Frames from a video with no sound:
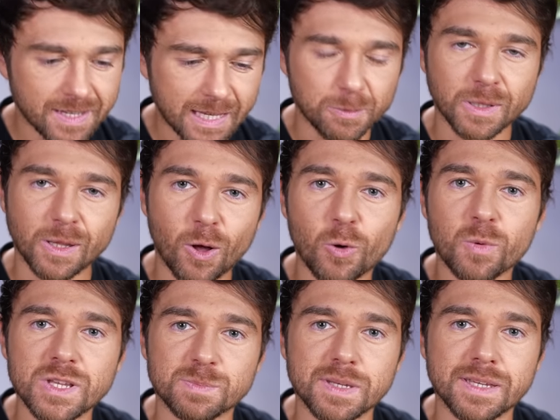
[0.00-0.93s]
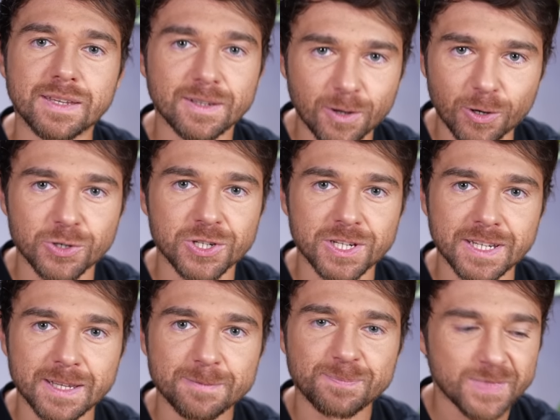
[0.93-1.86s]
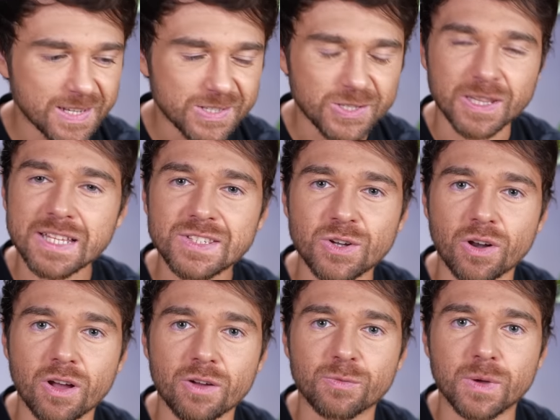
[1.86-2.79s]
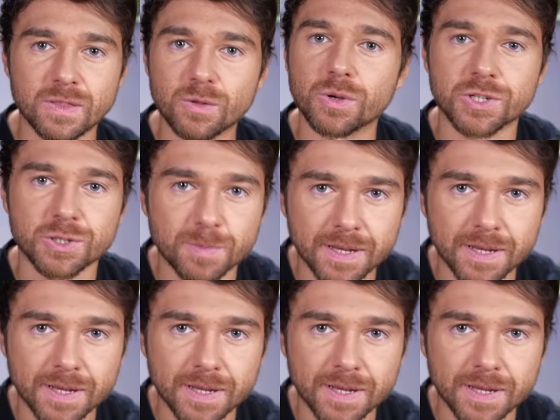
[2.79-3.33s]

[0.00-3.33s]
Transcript: He will always be our genie. So let's start off with Deutsche